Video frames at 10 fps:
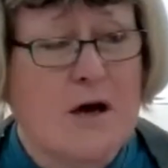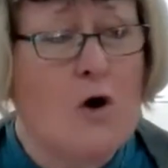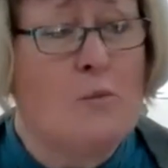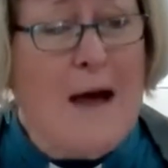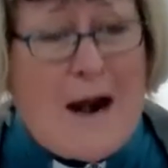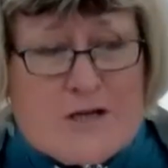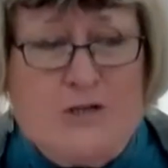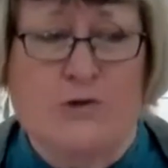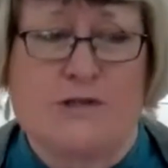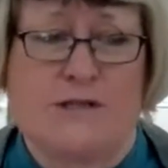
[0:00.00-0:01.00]
to hold
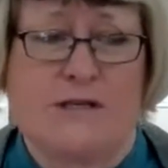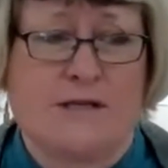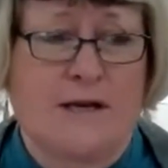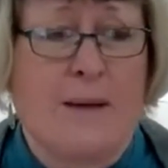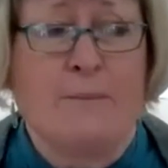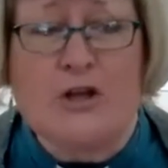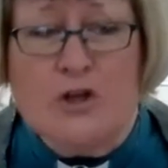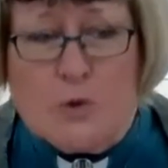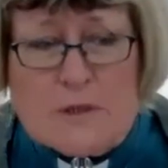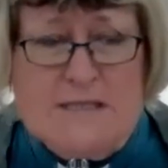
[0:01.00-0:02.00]
paradoxes and
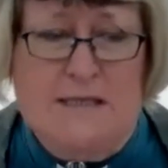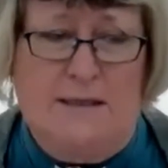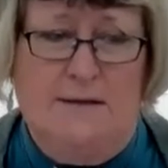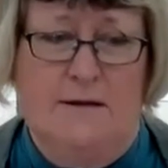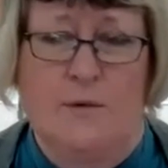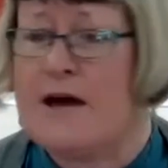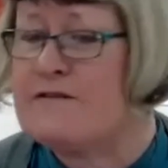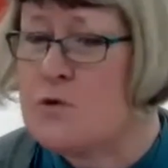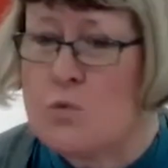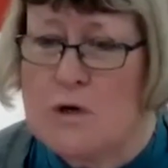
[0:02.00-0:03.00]
ambiguity that we
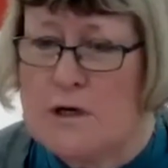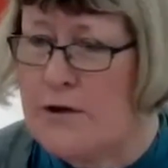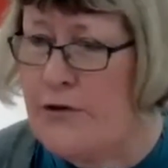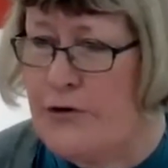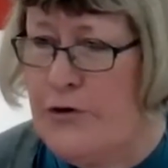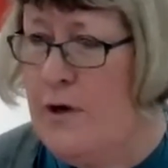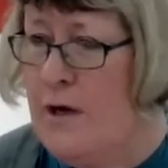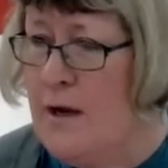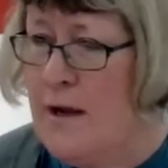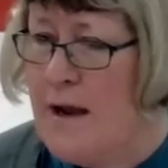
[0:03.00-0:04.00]
have to work through
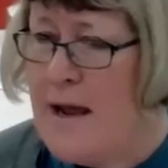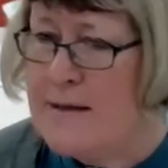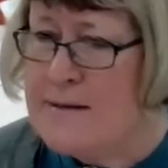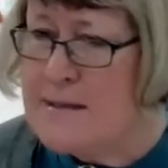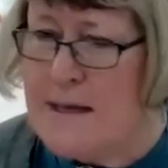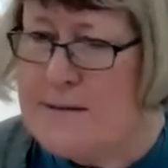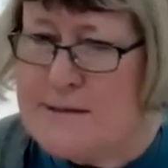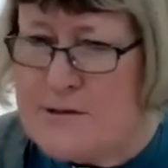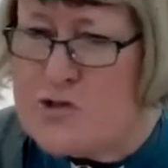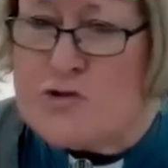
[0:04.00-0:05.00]
and,
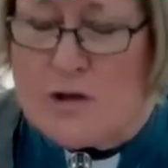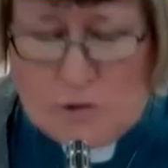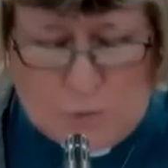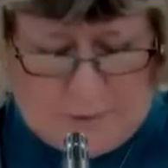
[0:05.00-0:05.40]
and struggle